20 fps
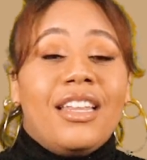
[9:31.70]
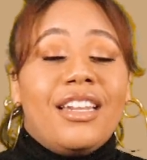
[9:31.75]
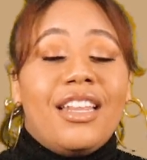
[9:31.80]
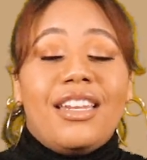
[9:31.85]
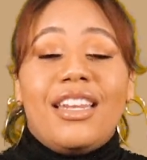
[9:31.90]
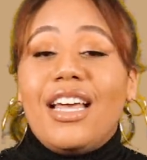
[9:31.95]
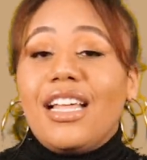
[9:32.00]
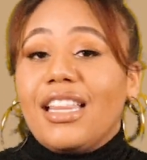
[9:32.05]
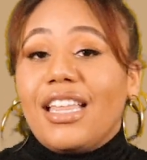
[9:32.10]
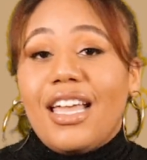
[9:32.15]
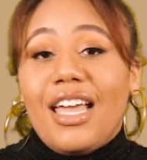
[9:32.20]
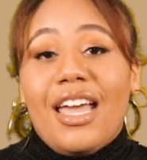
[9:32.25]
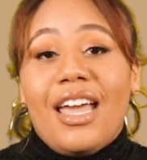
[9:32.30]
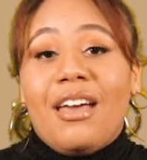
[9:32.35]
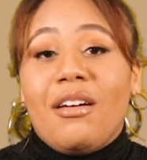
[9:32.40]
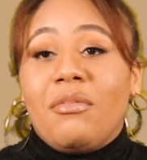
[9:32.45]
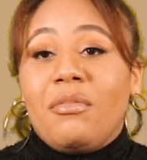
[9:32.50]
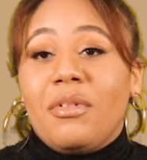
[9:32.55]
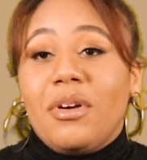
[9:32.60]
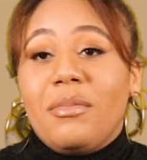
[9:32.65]
Nelly
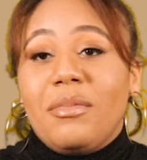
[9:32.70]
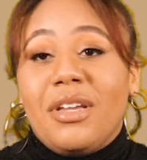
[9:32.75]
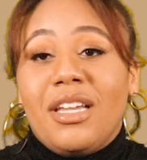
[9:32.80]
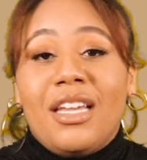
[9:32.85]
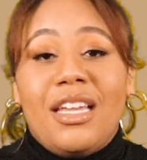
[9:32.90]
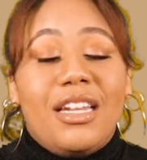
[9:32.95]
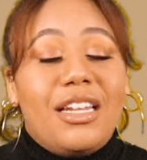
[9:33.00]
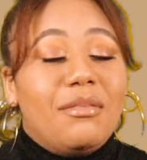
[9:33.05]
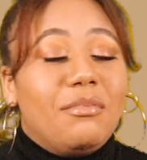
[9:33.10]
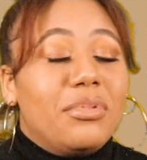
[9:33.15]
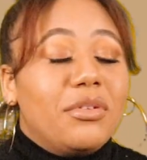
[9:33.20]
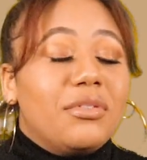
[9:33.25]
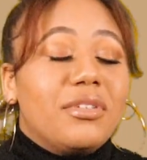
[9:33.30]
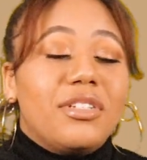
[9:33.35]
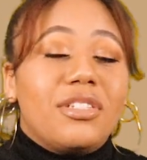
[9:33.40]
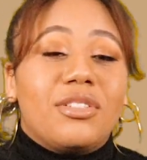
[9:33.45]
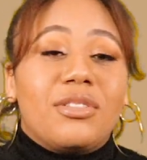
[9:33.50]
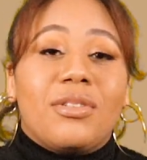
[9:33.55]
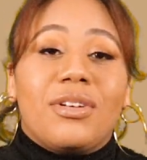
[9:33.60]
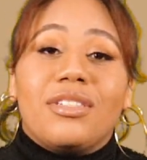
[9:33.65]
had women in
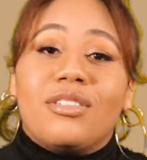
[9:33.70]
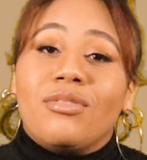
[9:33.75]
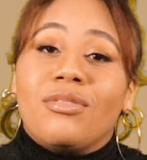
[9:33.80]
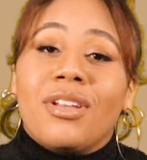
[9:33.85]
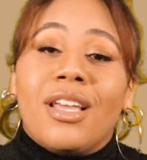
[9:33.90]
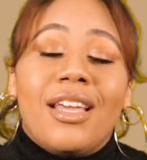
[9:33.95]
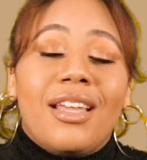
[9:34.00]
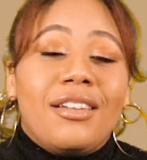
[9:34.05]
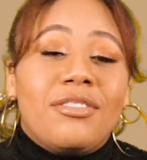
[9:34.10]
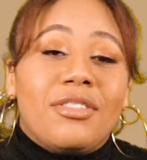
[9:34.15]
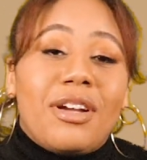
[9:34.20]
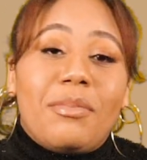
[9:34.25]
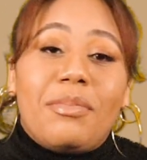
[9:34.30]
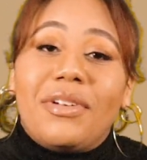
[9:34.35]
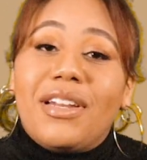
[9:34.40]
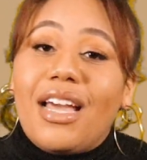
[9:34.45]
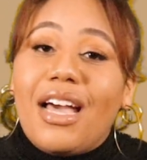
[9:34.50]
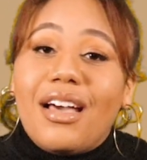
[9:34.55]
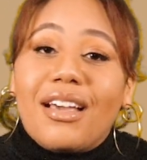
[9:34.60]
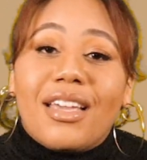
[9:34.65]
booty shorts
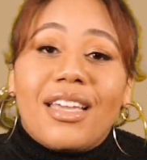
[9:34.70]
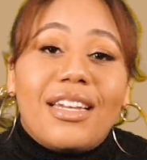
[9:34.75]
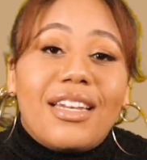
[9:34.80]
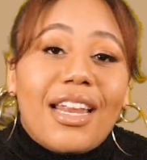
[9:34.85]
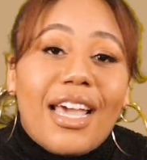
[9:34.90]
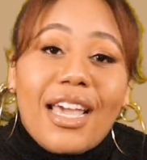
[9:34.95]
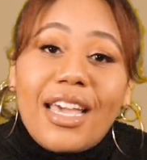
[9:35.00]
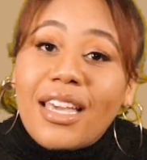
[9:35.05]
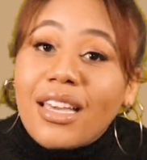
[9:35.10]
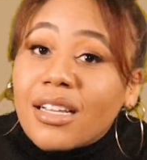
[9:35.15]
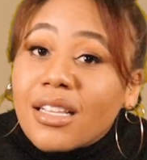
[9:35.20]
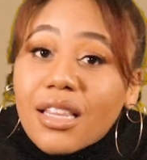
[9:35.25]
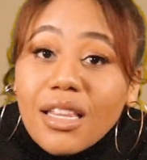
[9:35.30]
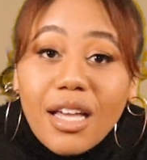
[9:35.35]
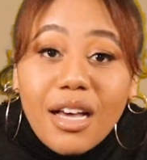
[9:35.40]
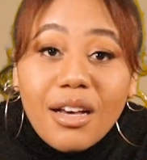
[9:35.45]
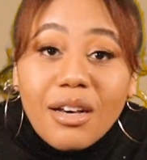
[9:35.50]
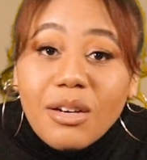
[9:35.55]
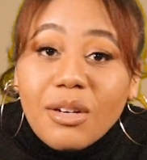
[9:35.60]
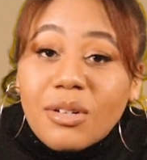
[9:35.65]
dropping down, getting their eagle
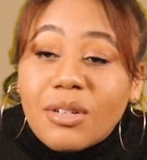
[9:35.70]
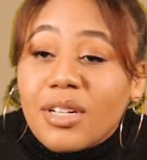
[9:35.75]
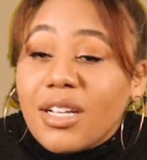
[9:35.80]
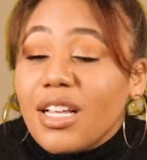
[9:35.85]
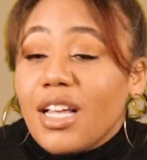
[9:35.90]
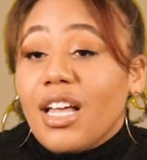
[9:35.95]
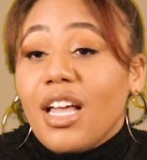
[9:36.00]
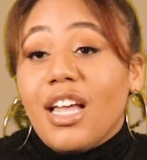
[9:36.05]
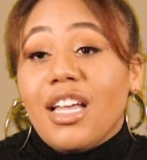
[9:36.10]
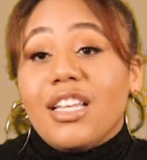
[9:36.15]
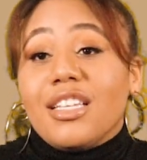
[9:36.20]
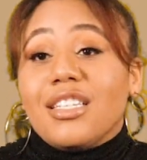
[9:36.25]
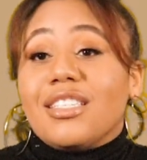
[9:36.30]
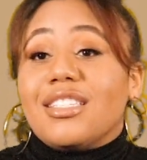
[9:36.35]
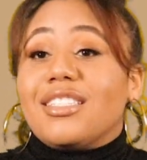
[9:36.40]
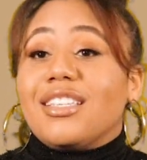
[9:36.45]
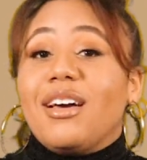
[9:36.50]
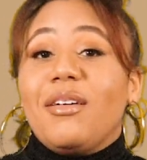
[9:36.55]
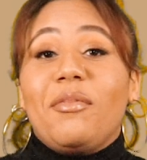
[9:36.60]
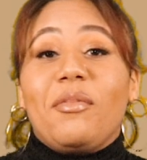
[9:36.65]
on.
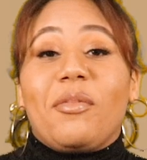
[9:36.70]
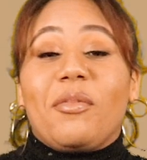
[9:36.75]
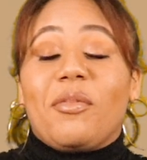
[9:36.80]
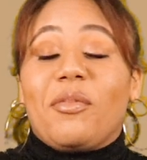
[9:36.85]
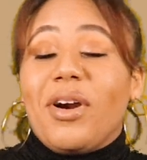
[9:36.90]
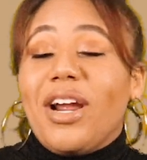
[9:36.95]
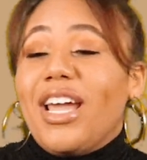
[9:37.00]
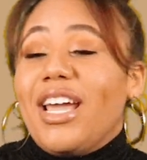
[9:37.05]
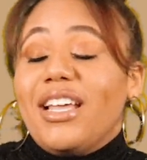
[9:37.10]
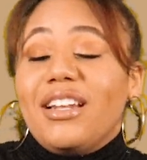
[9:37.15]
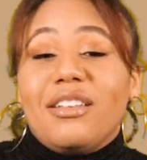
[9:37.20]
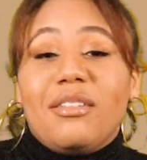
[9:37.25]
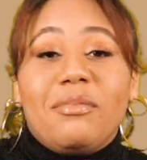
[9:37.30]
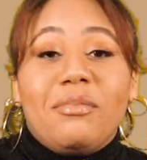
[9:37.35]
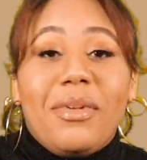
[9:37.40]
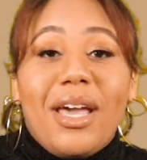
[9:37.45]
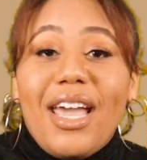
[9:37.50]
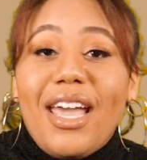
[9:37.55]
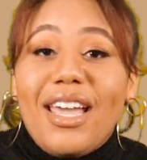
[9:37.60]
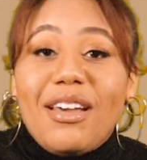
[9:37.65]
Some
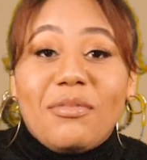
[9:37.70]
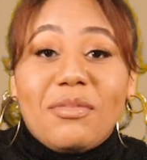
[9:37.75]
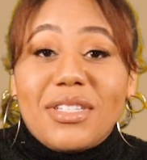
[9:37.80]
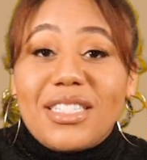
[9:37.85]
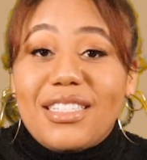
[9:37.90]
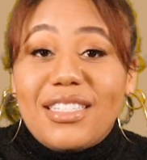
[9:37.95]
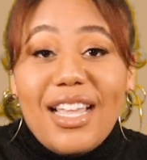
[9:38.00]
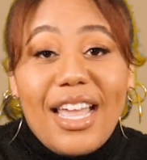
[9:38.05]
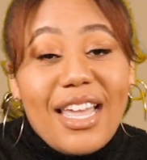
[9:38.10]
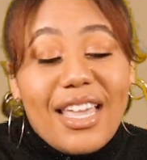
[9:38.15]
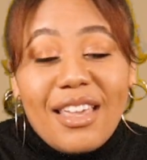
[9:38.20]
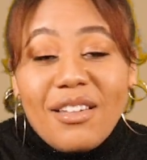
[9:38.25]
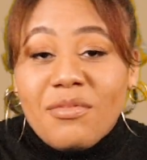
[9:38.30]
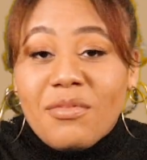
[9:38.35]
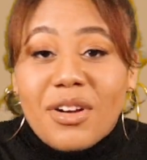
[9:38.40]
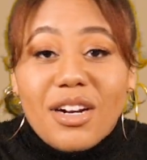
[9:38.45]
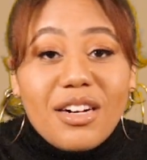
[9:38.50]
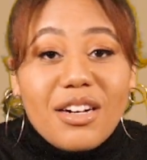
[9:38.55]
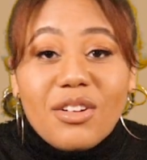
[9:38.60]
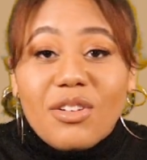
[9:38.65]
random man was naked
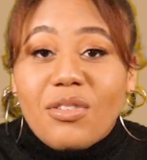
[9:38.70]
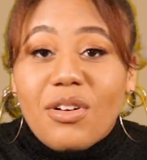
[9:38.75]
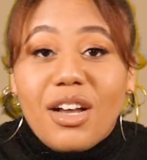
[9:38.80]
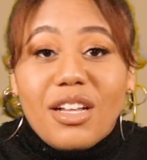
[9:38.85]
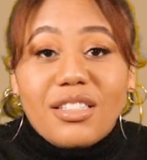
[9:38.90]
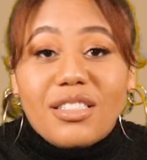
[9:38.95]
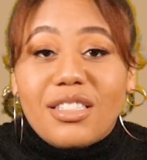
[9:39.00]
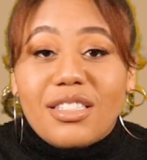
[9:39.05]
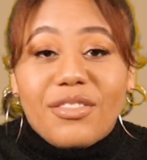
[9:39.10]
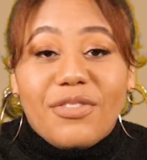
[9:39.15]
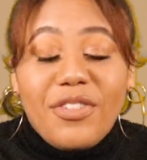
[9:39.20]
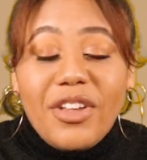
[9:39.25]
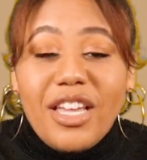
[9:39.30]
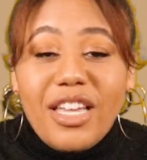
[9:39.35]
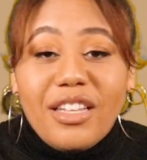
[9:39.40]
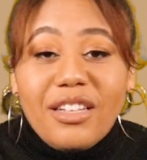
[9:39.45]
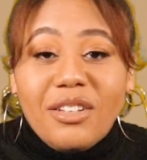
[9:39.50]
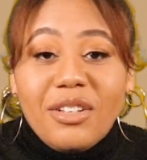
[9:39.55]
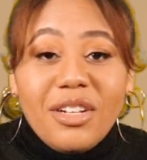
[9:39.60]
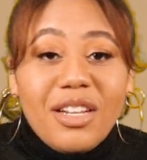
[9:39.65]
running across the
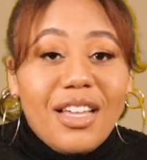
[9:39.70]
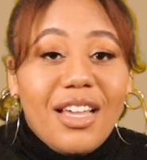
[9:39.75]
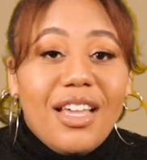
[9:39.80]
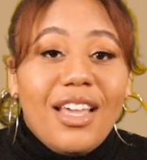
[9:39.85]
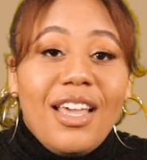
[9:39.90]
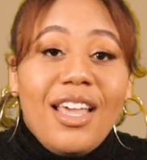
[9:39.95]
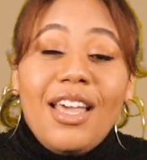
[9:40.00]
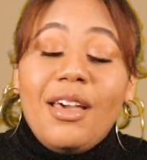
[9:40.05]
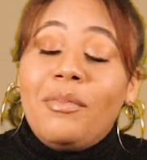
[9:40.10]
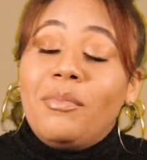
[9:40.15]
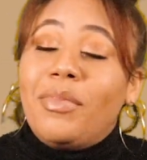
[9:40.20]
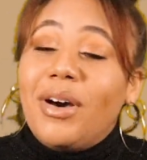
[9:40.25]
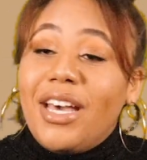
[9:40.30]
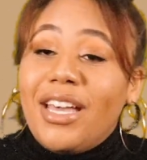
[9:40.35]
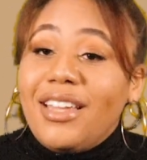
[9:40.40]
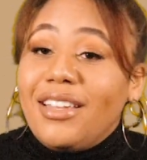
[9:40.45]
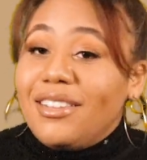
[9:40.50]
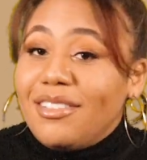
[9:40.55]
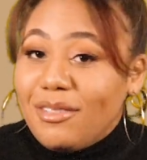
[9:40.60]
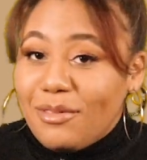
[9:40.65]
field.
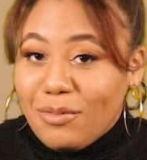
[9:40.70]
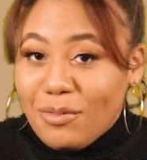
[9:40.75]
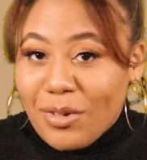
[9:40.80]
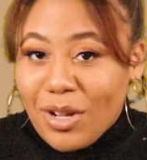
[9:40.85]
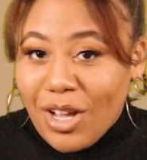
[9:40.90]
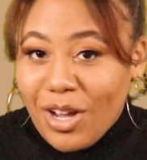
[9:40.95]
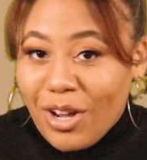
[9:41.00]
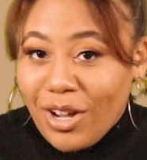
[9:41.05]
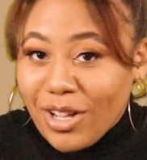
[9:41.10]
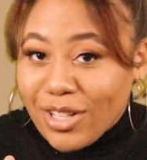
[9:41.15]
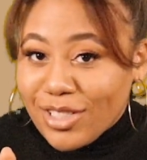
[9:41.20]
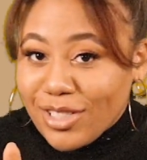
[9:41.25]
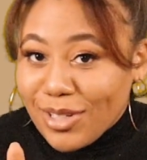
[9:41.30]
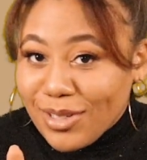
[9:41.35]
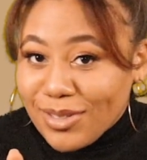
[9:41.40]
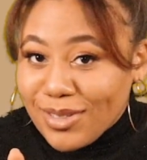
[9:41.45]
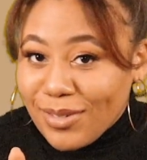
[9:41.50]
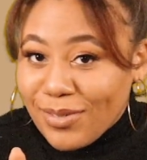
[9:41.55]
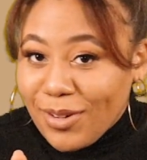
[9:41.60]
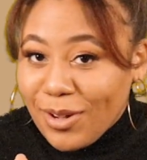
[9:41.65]
But we all
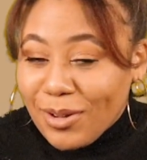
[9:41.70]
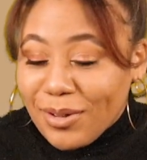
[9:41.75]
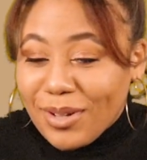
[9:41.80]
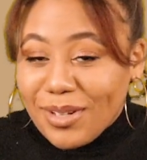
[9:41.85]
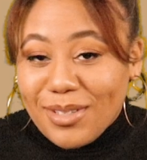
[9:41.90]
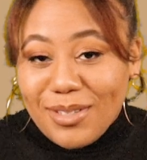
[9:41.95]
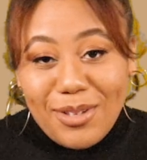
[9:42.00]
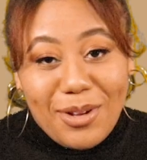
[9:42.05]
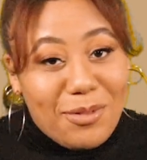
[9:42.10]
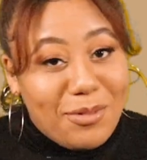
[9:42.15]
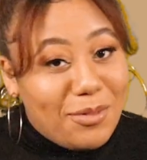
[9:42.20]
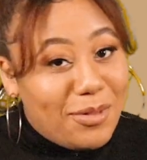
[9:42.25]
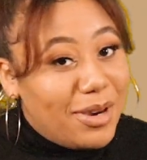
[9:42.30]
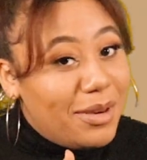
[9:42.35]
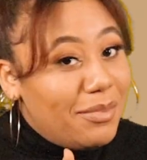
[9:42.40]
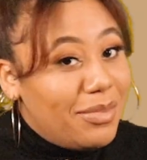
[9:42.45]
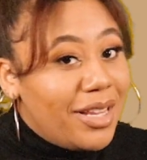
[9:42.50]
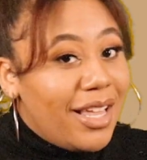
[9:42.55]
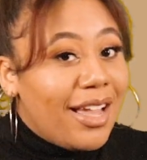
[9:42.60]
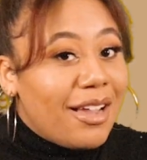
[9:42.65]
chose to focus on
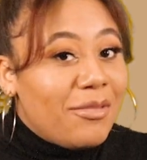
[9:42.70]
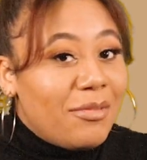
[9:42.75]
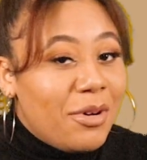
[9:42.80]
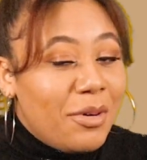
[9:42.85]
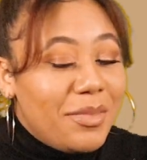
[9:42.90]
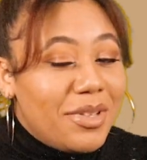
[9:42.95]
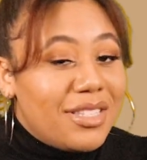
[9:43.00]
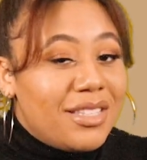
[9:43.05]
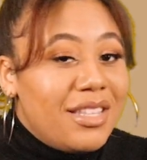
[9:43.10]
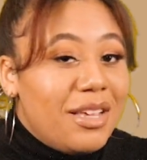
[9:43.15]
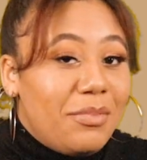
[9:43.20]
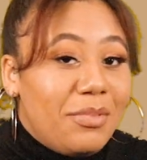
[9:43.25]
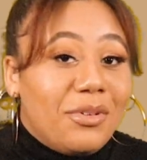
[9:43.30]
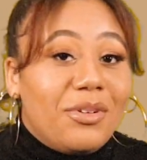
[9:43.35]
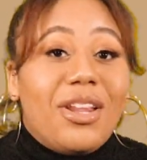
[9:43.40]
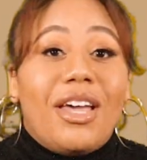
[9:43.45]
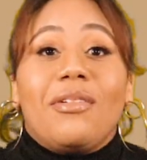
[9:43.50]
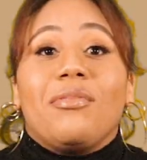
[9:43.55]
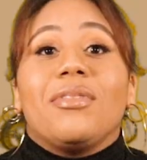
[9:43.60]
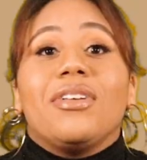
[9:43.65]
one black woman's
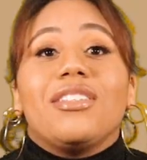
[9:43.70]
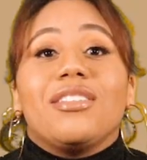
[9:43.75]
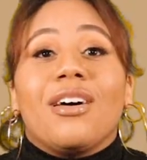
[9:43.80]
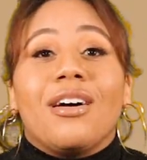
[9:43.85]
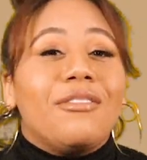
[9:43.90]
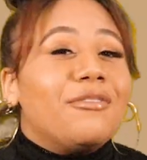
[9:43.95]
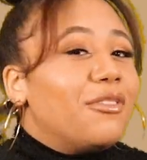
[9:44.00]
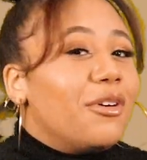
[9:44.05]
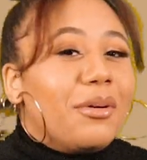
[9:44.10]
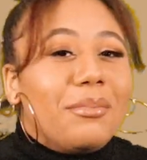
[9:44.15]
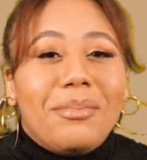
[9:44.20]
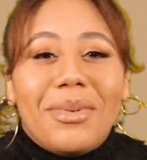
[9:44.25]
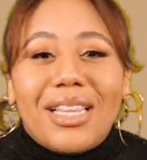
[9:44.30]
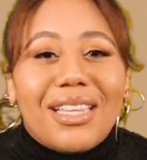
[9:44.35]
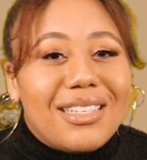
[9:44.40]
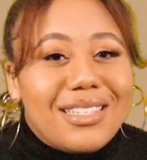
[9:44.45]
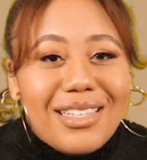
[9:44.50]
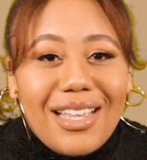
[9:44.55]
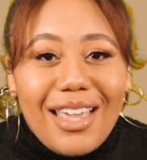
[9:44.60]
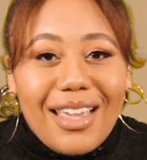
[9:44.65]
nipple that we saw for a
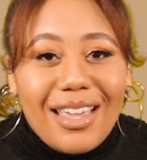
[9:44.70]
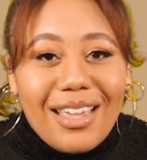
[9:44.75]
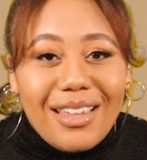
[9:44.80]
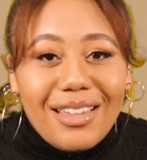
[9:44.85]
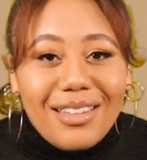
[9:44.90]
millisecond.